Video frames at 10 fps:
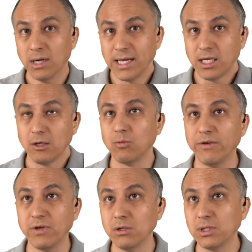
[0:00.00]
We like
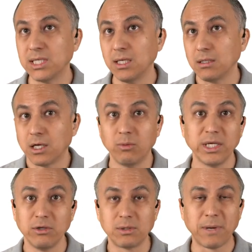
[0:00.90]
it. We've used it.
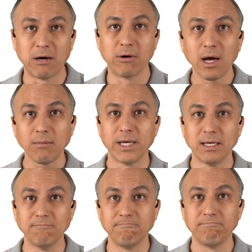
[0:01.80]
Can we use Power
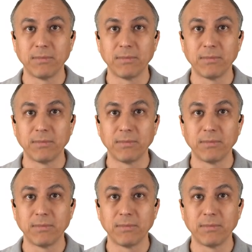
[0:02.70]
Automate?